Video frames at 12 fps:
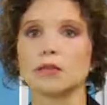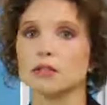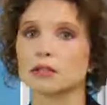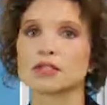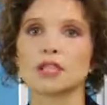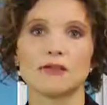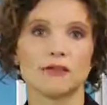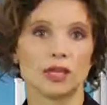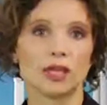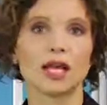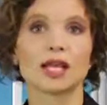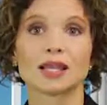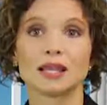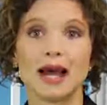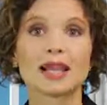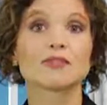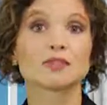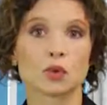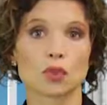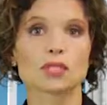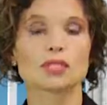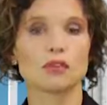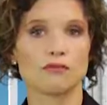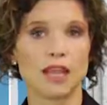There's definitely a lot of
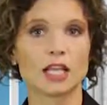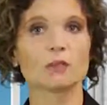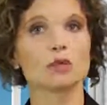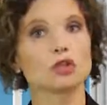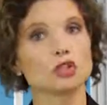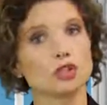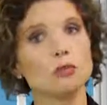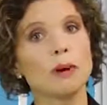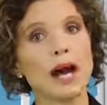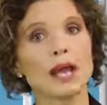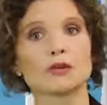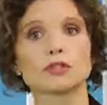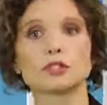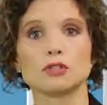sources available to buyers